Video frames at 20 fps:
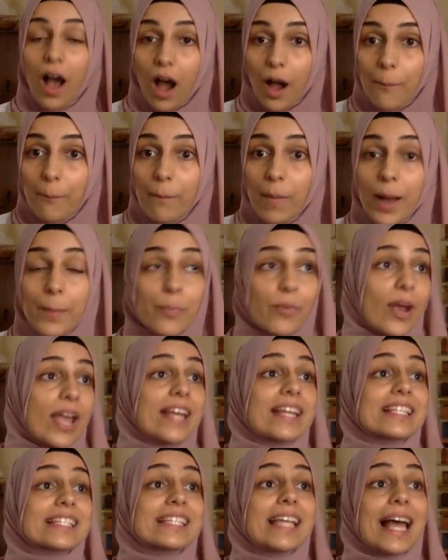my
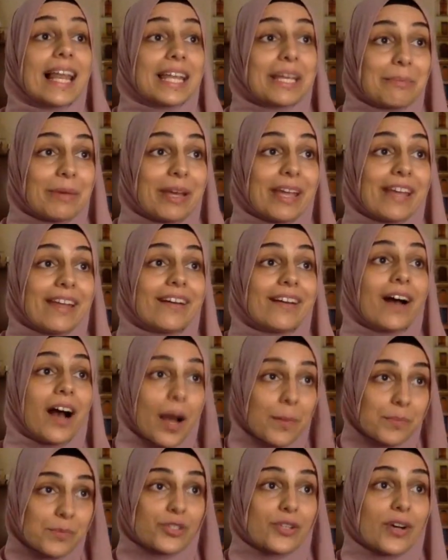brain is telling me
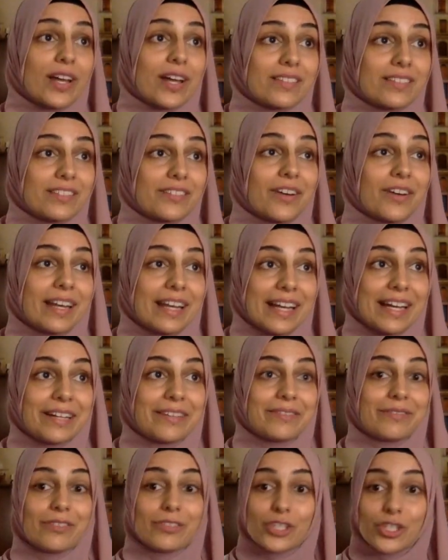I'm stressed right
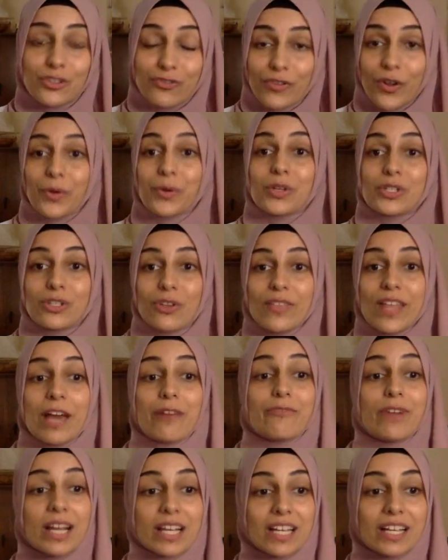now. Just focus on that,
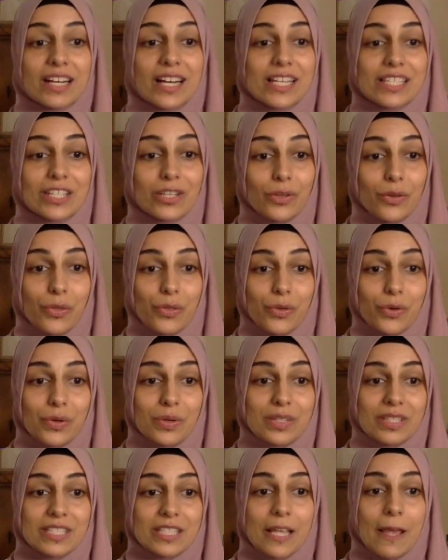recognizing your
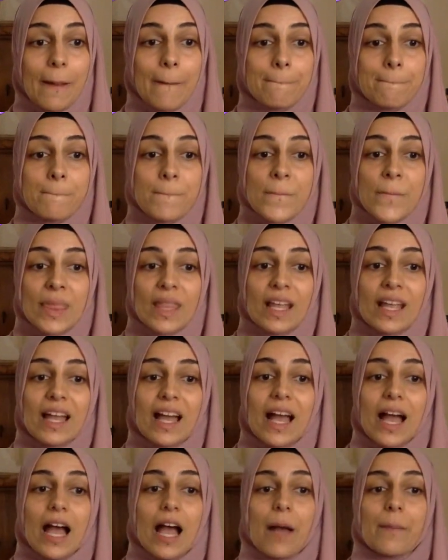thoughts.
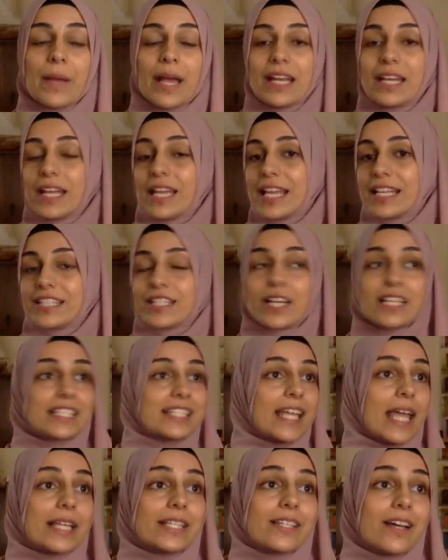And it does
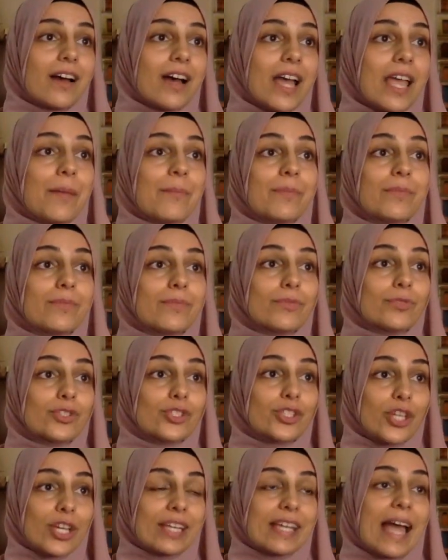take time
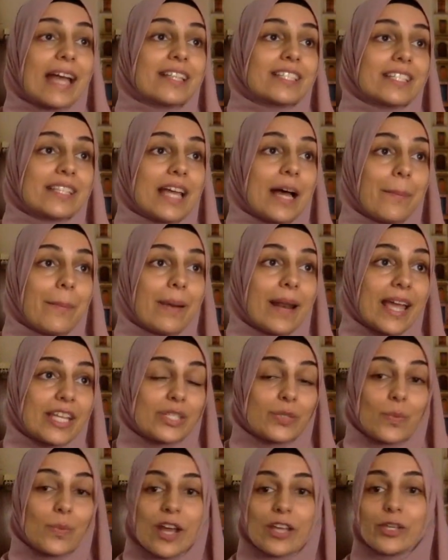to get to that
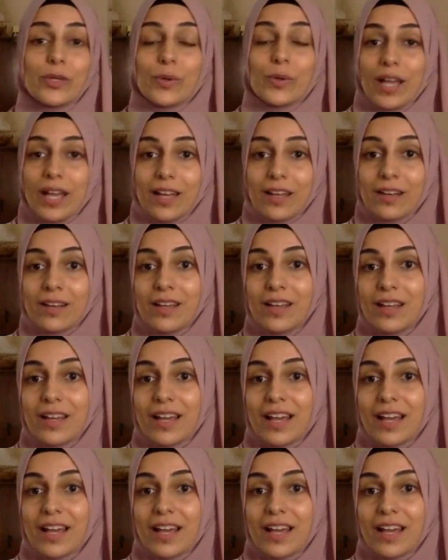place where you can